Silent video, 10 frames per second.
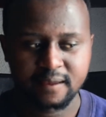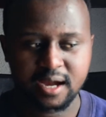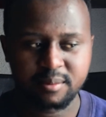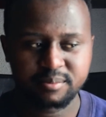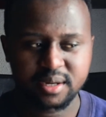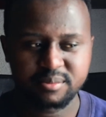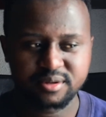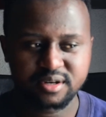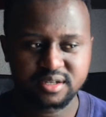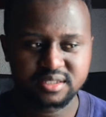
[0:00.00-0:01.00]

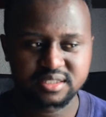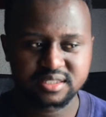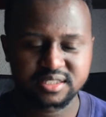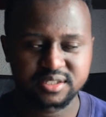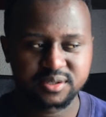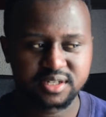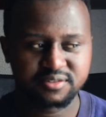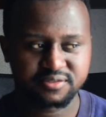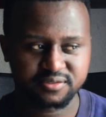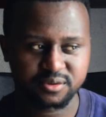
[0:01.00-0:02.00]
I'm not necessarily
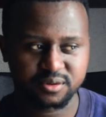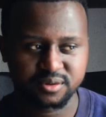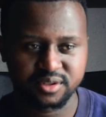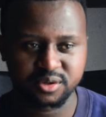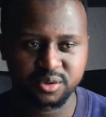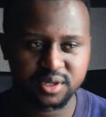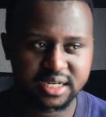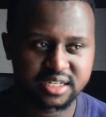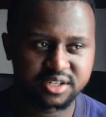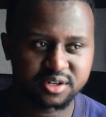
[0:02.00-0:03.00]
for the whole
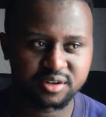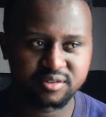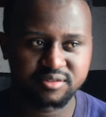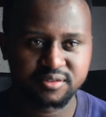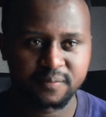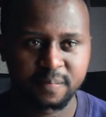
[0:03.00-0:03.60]
idea of